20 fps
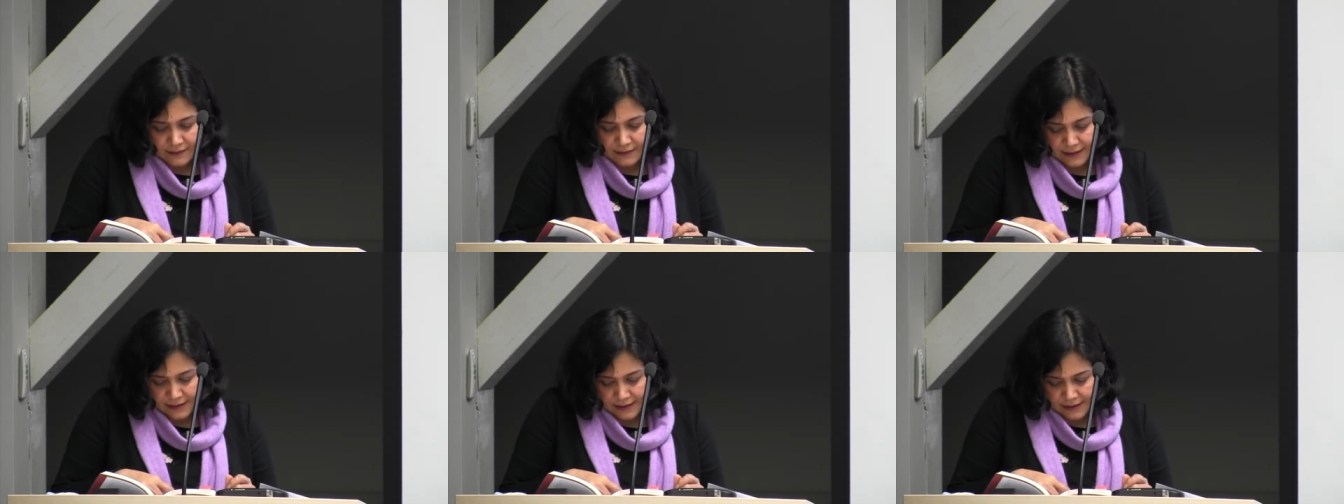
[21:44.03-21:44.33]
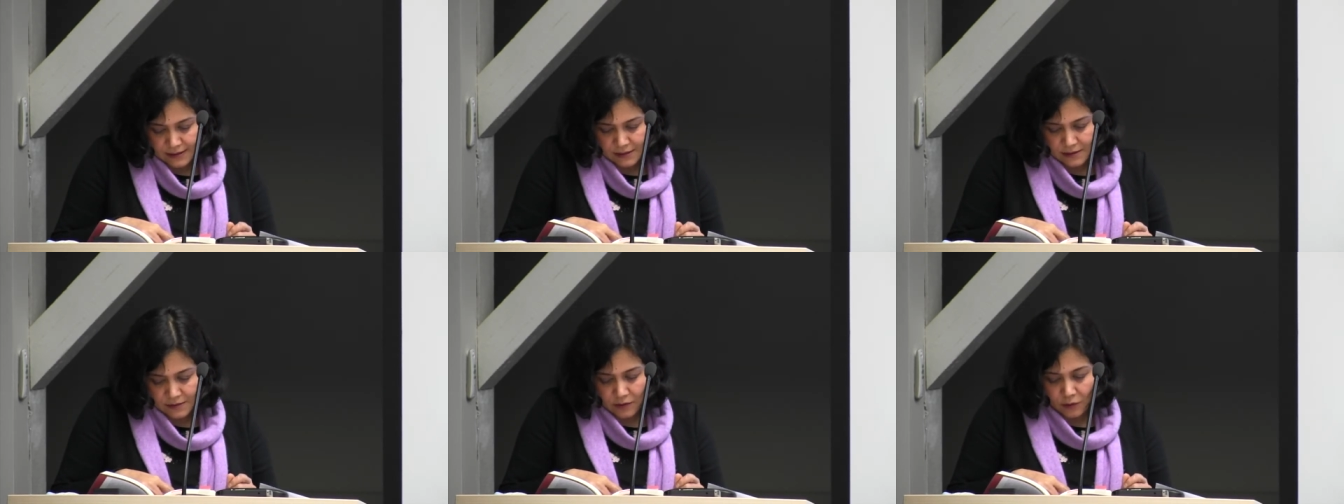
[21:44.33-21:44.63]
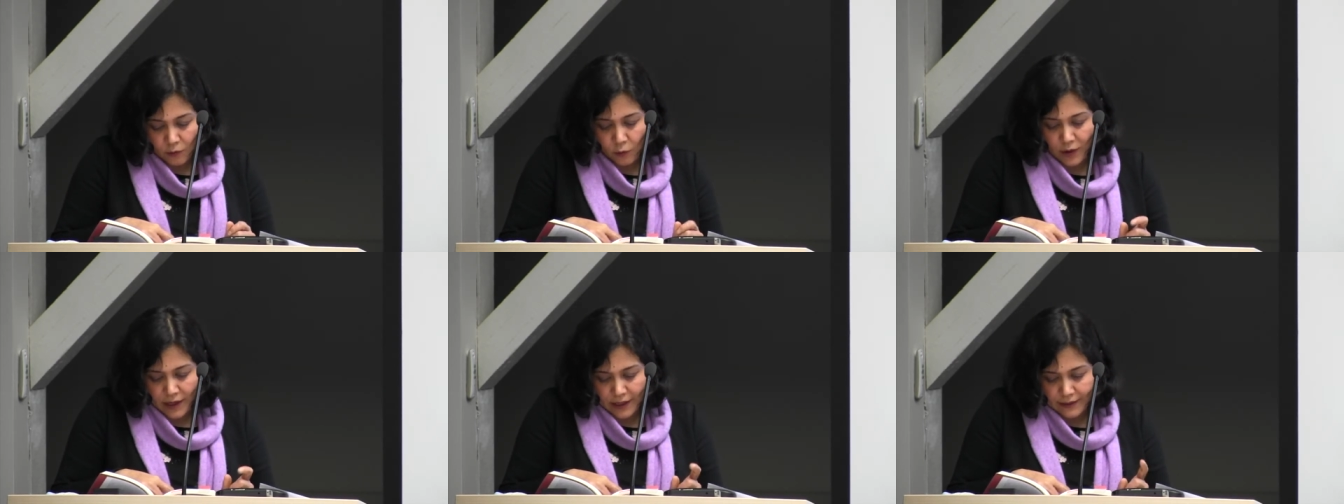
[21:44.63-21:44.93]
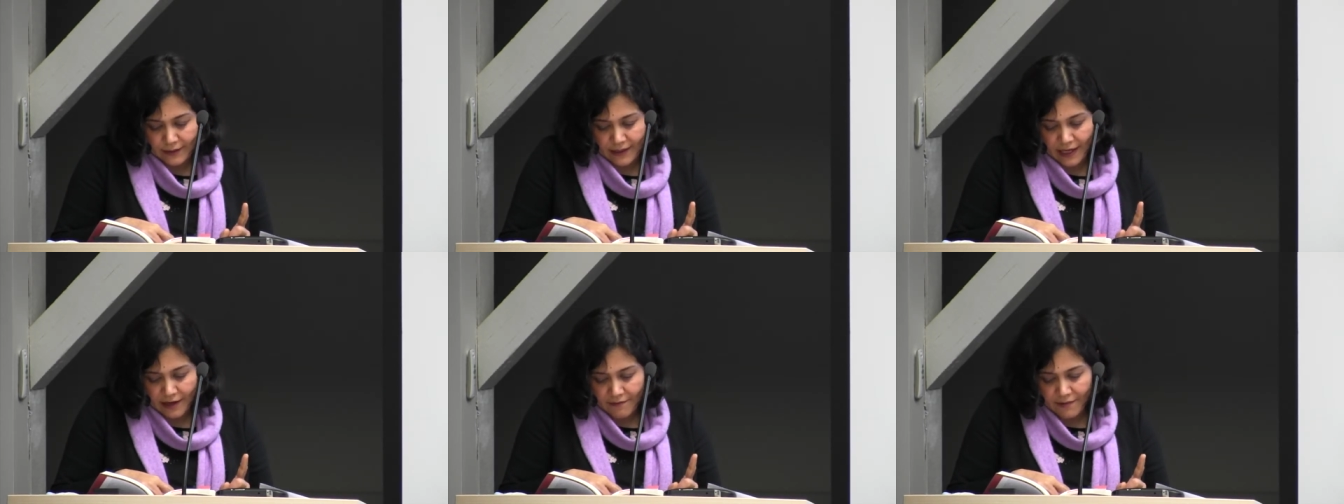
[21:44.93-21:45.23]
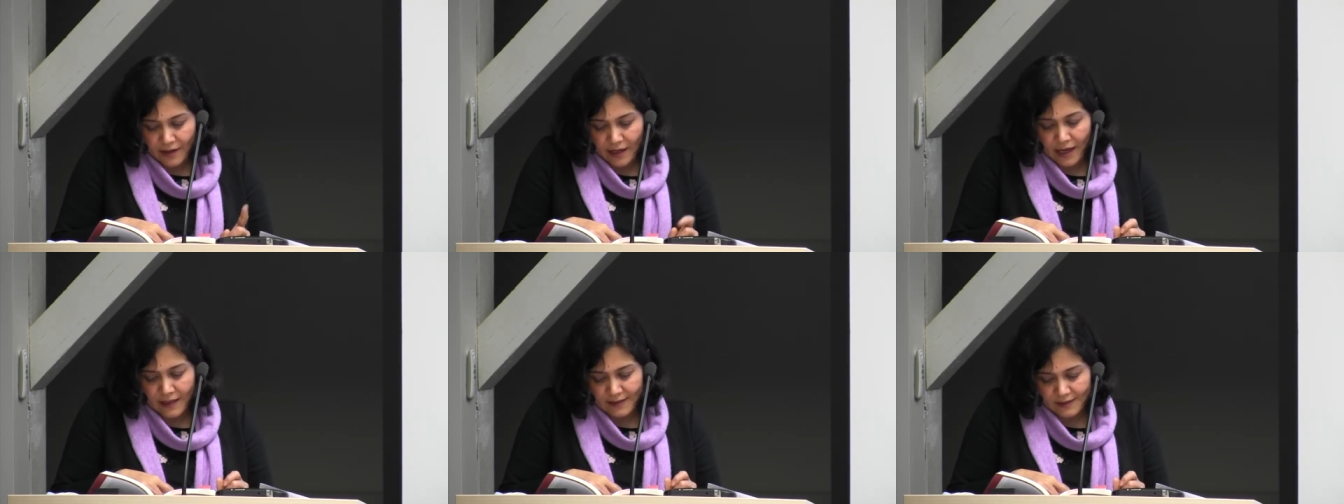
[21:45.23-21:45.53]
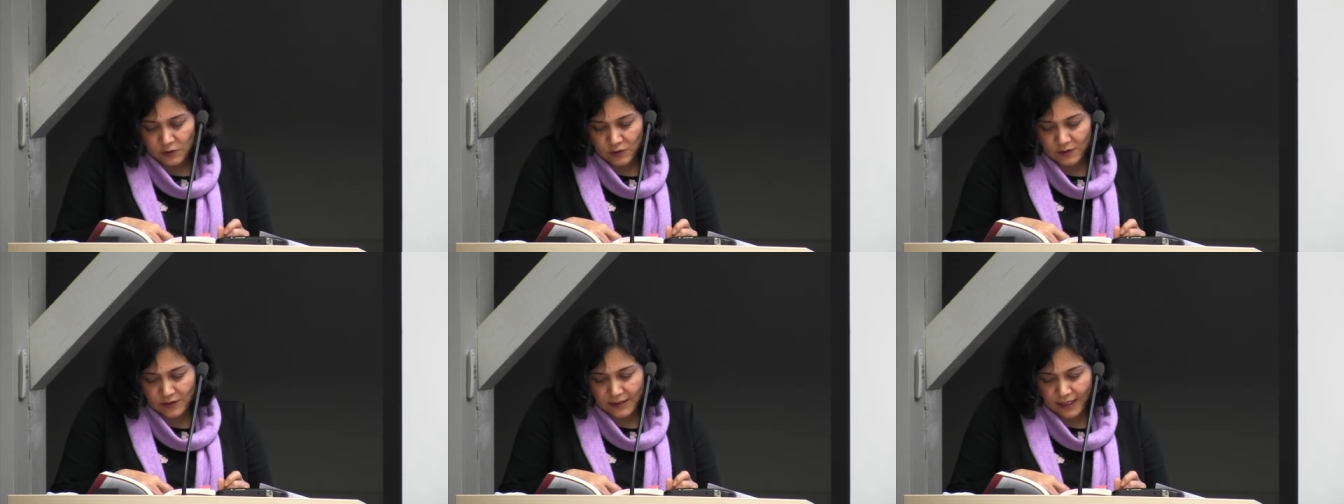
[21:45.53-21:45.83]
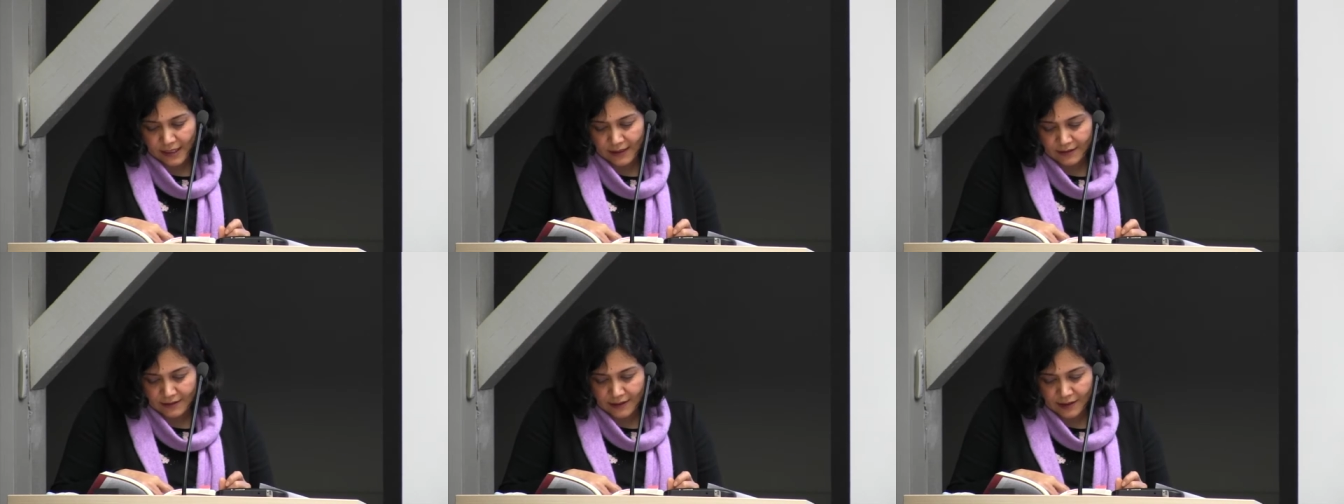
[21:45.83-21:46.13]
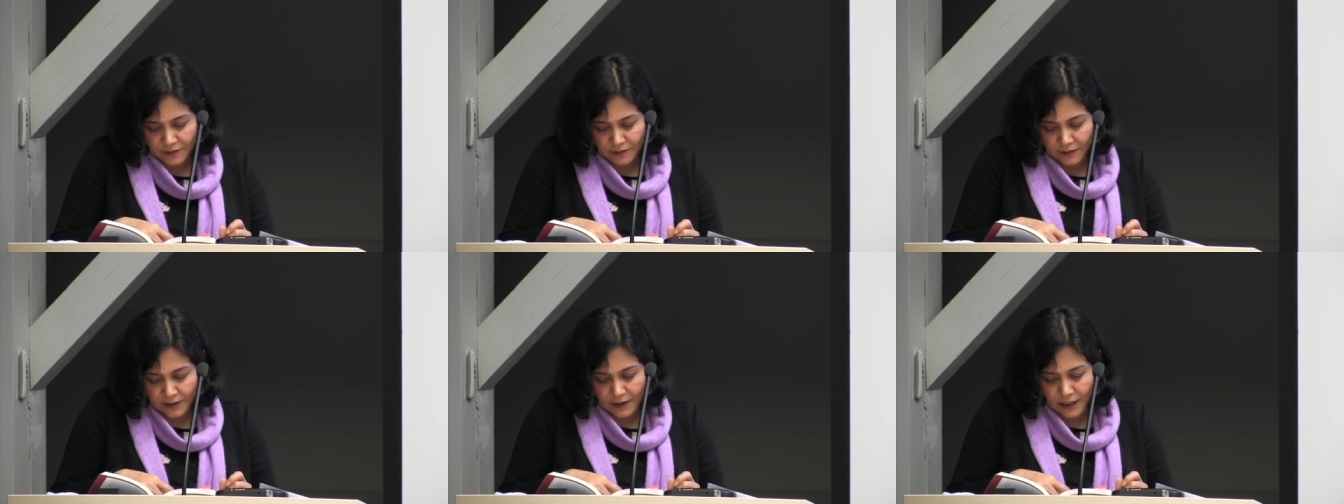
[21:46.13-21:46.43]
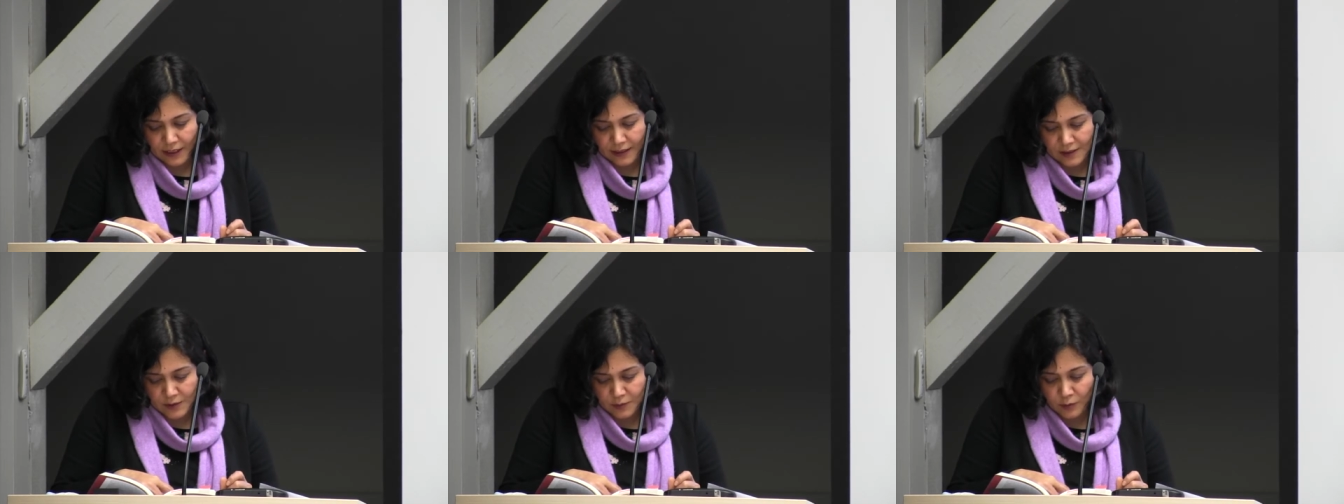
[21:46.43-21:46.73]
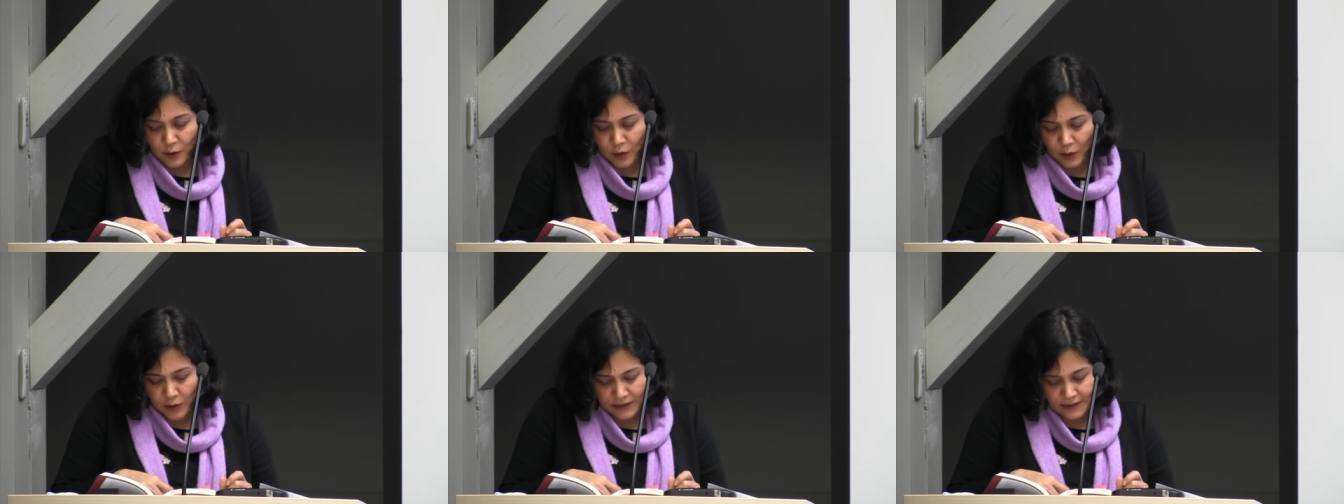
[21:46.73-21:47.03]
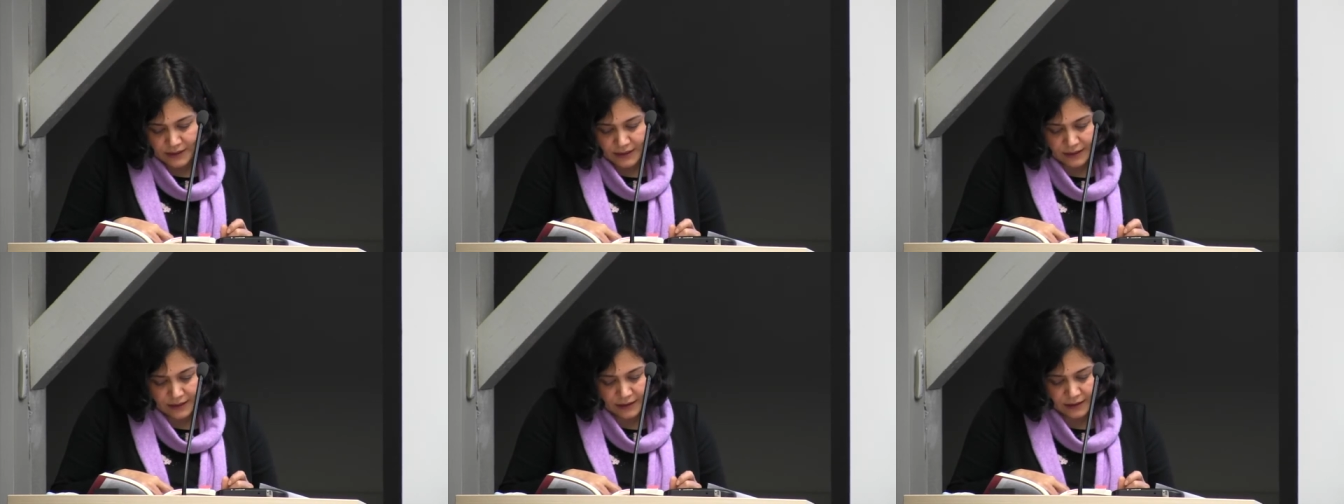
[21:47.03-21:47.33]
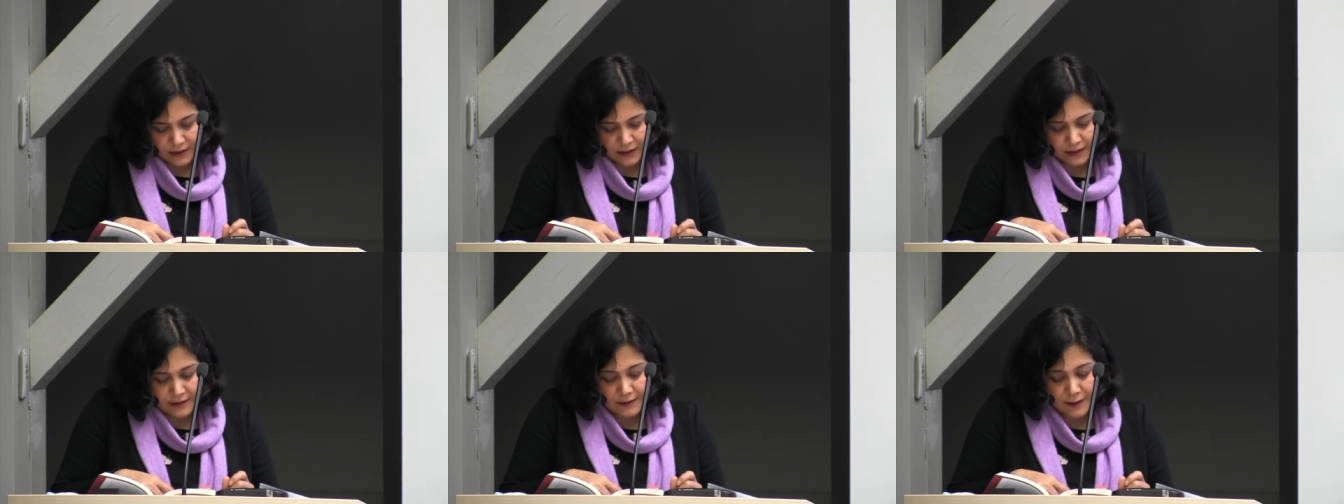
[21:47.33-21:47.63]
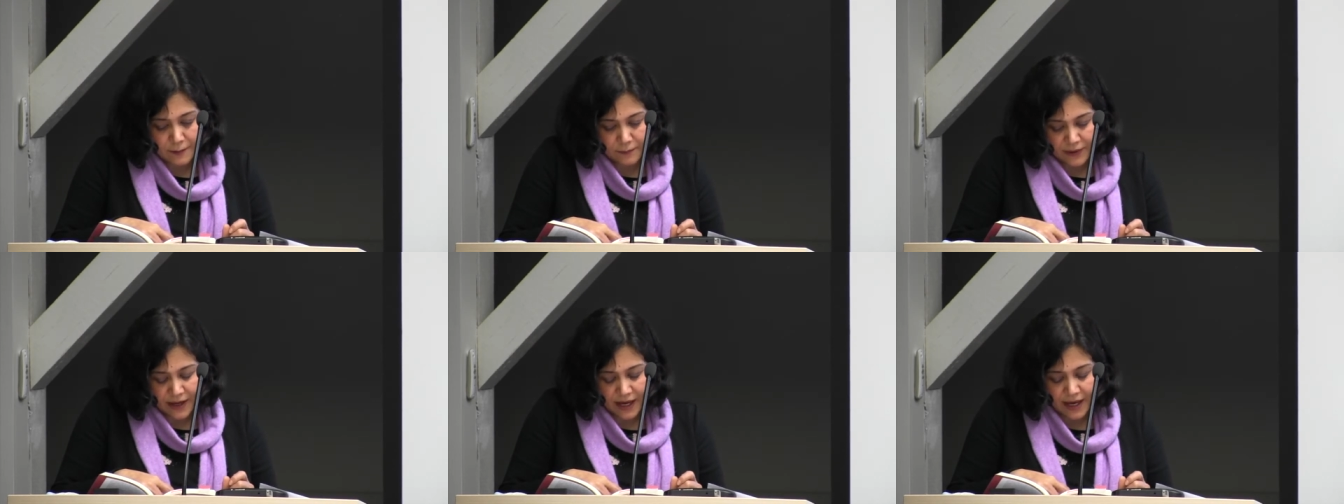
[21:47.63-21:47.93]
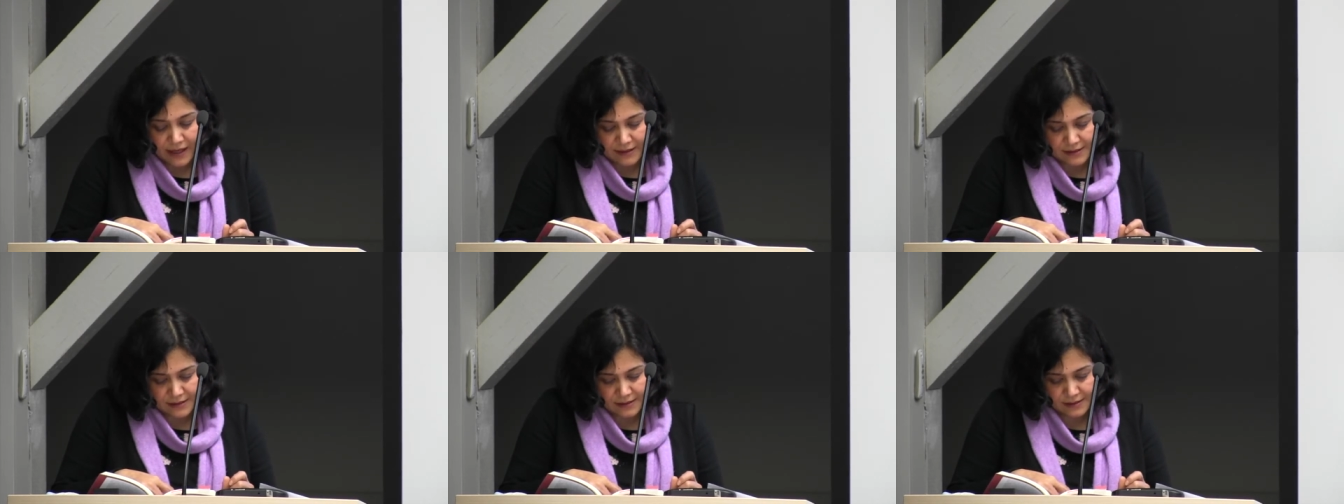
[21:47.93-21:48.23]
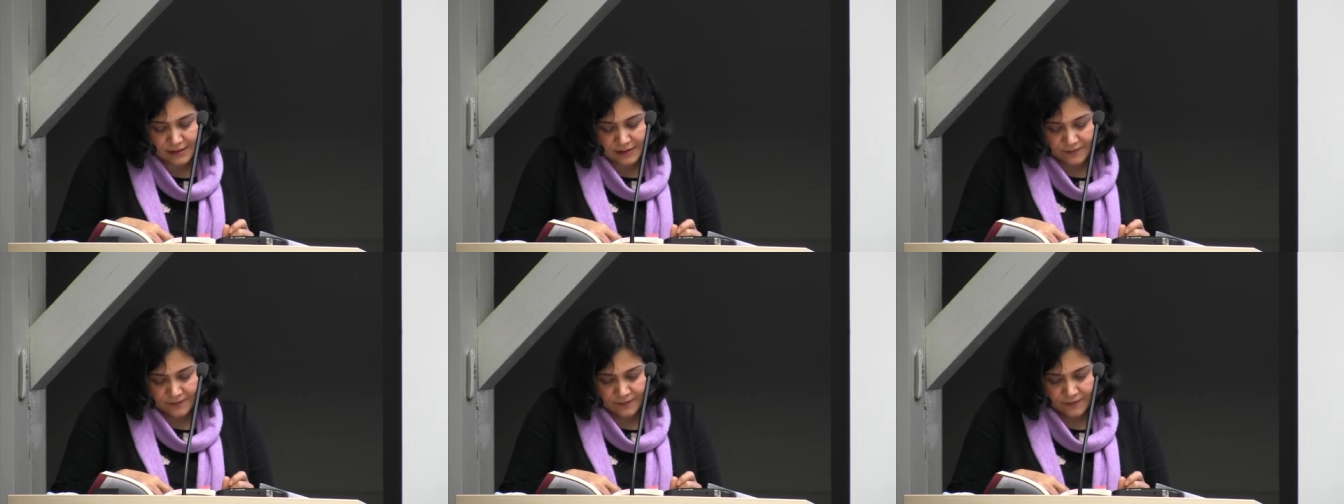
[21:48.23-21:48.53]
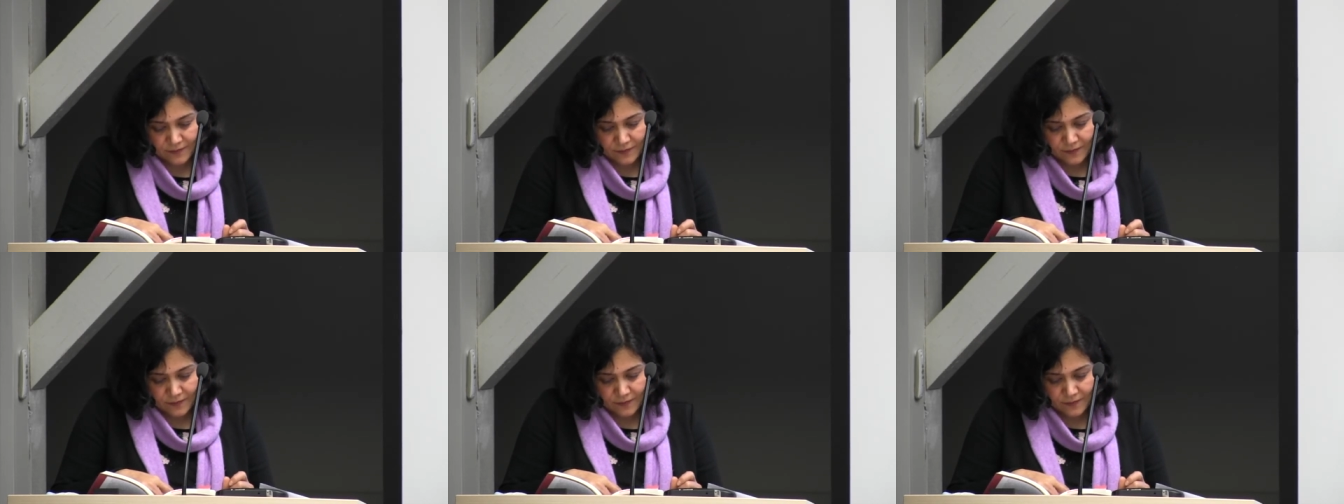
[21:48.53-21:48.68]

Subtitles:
These were never associated with exploiting in the past.